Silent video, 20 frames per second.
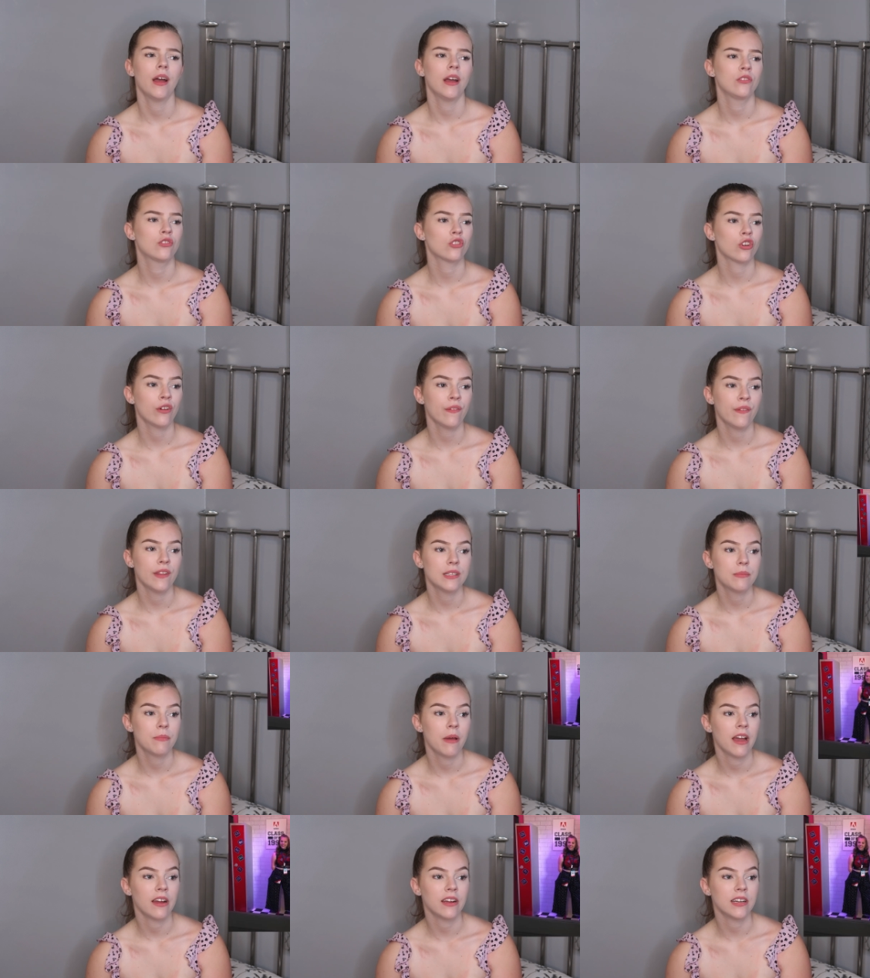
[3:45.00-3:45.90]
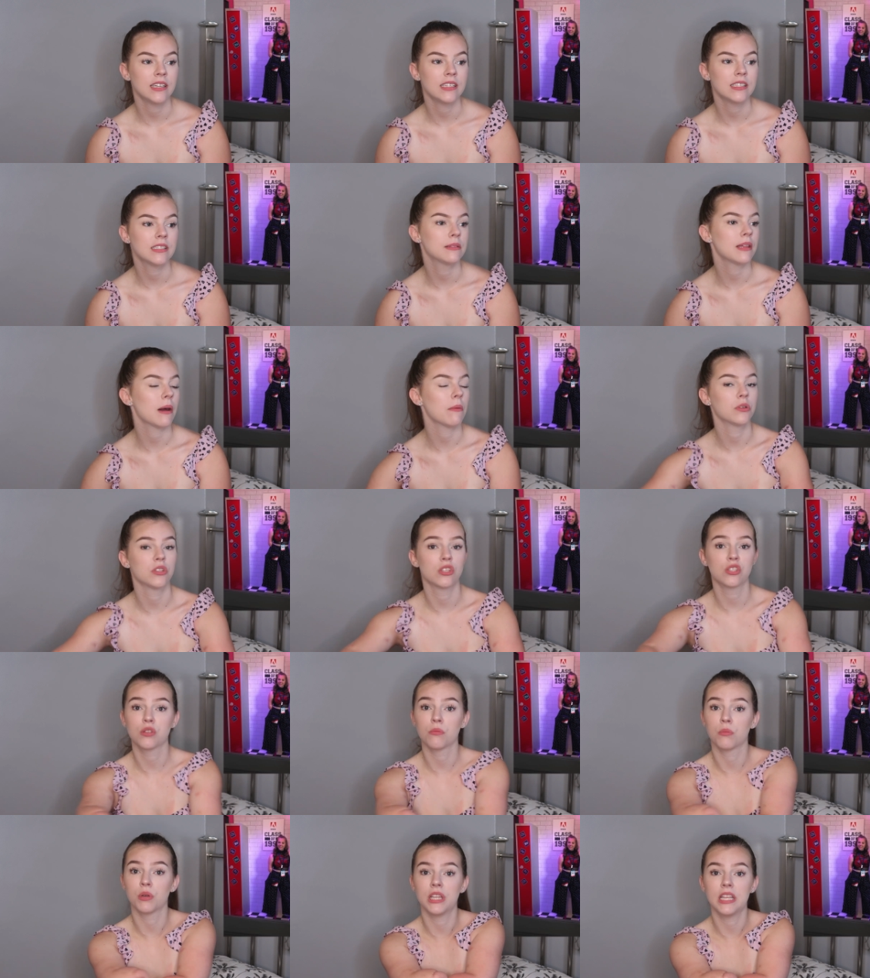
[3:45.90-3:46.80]
During this period, there was
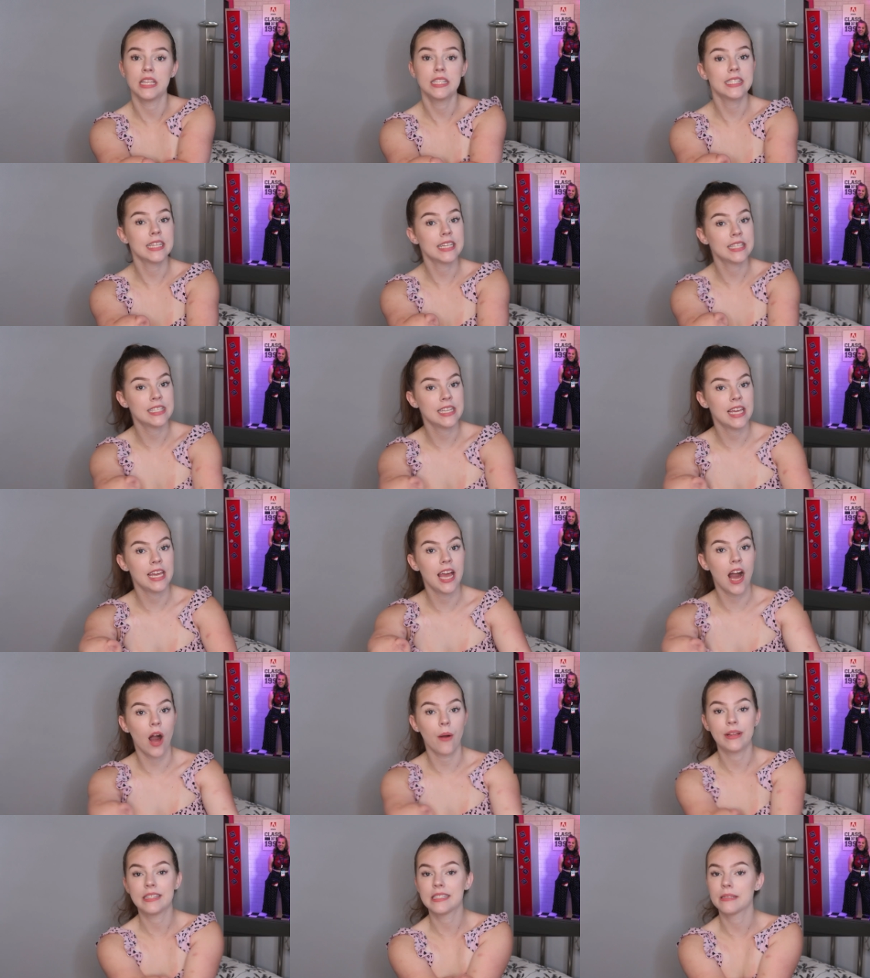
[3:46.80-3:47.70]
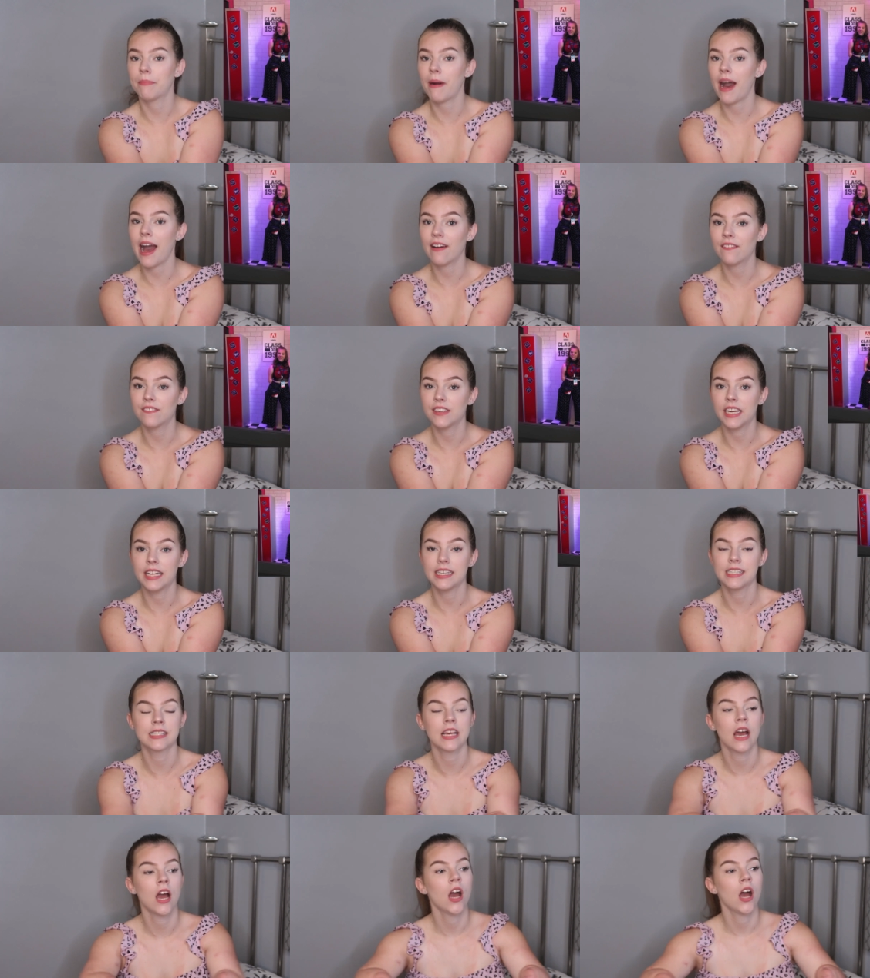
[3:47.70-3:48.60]
summer in the city. I went to
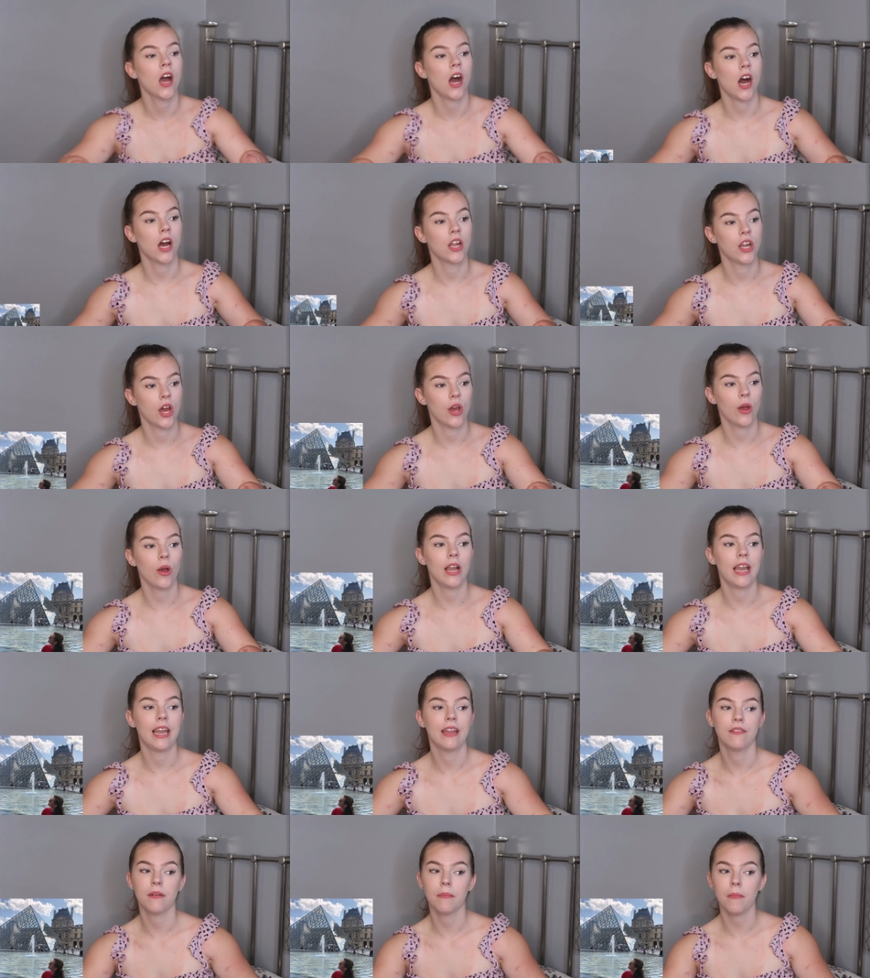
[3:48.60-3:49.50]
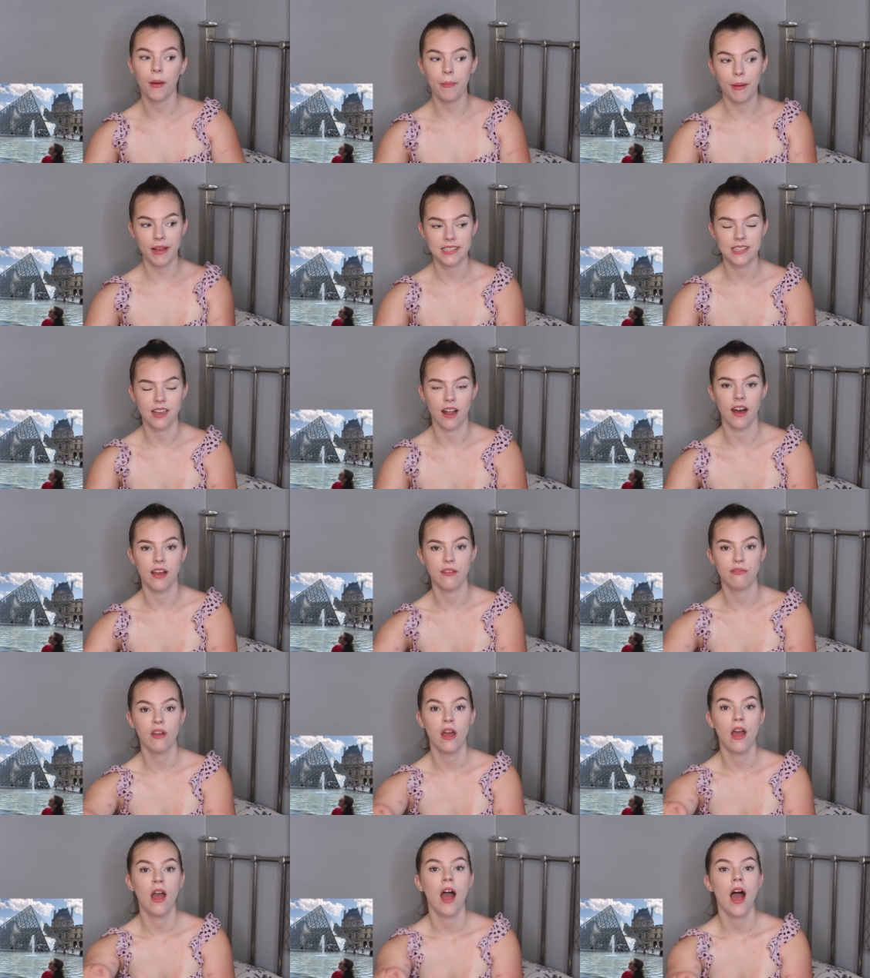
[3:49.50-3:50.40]
Paris, I know, living my best
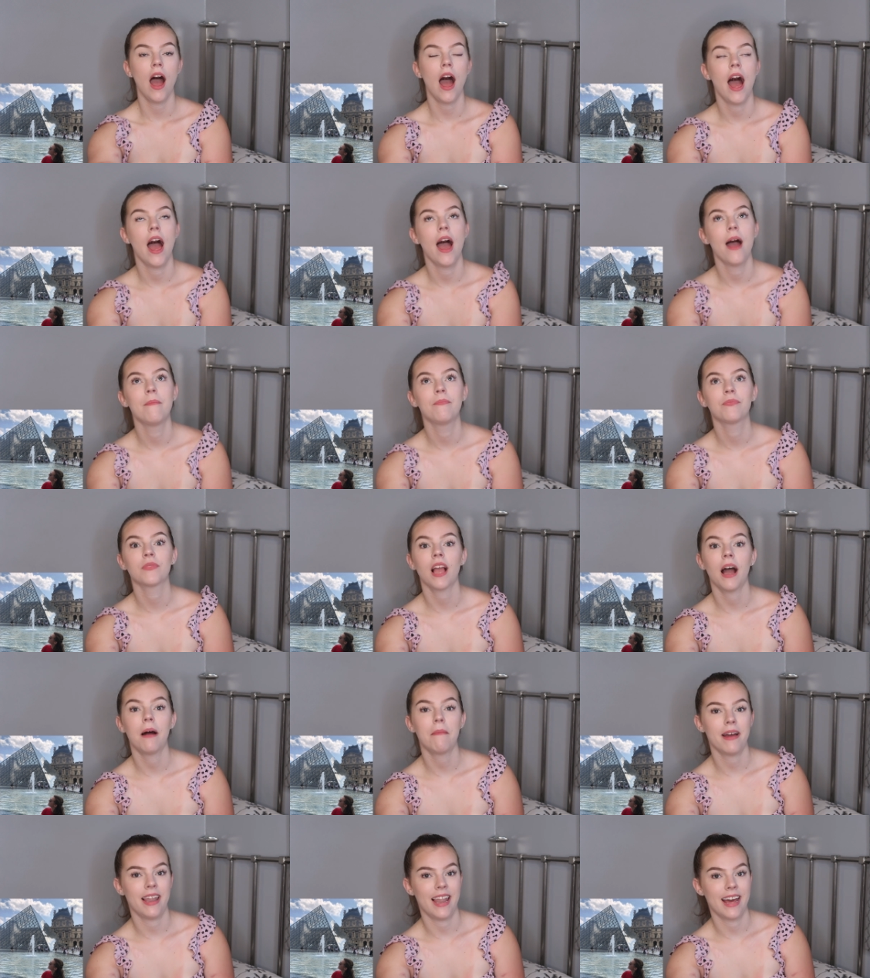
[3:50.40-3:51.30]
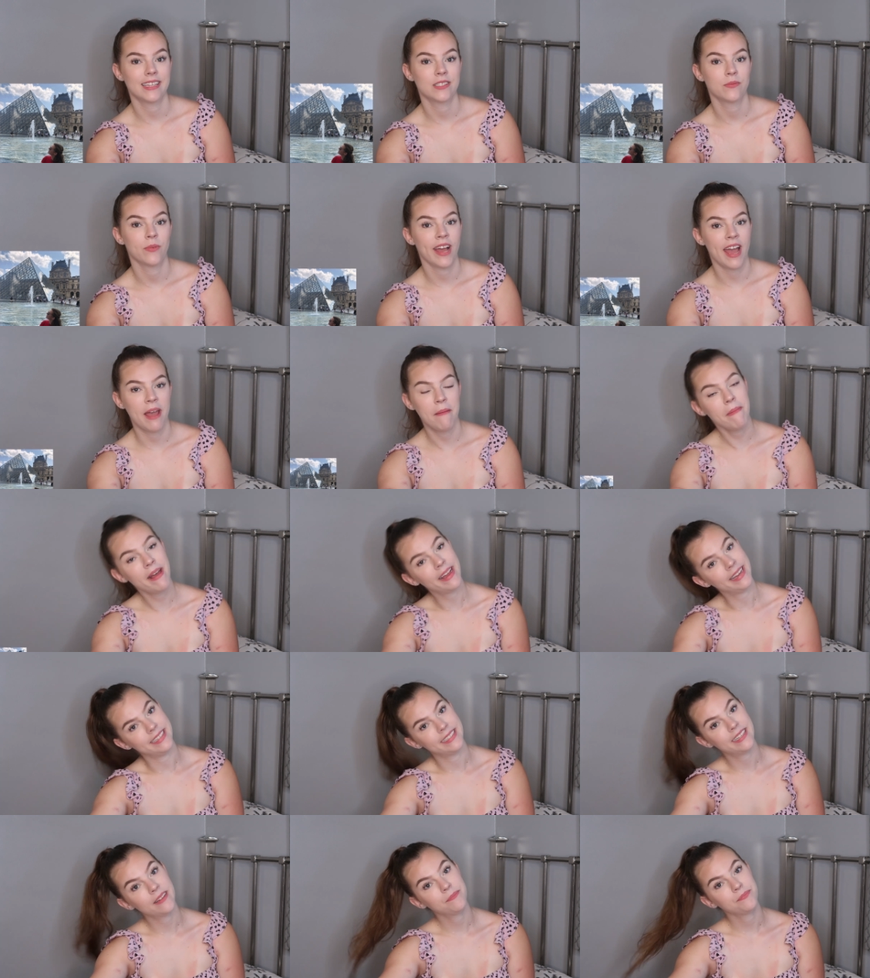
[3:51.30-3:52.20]
life, and my legs were getting
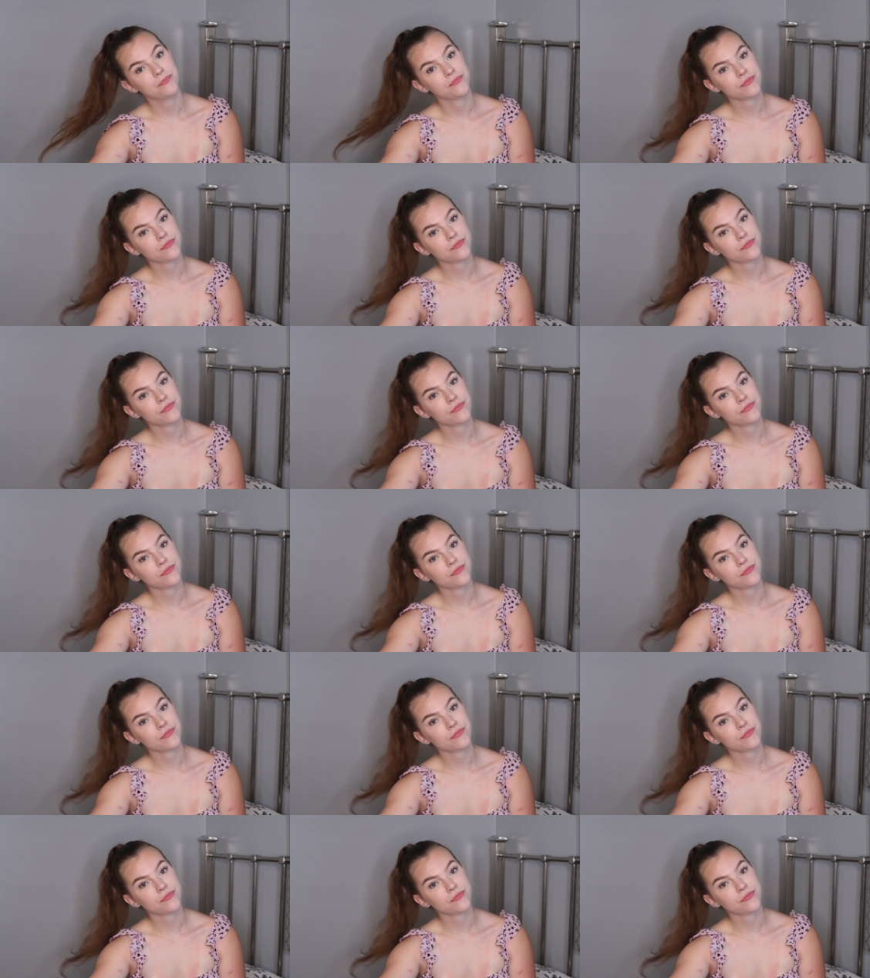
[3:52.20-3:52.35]
made.